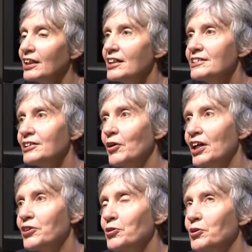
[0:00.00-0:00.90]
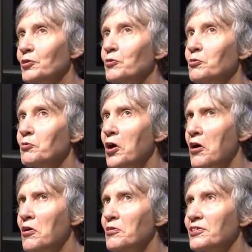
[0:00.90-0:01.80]
So I thought,
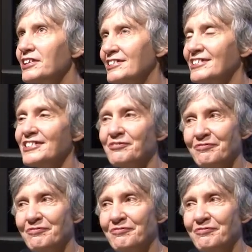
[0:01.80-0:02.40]
whoa, this is a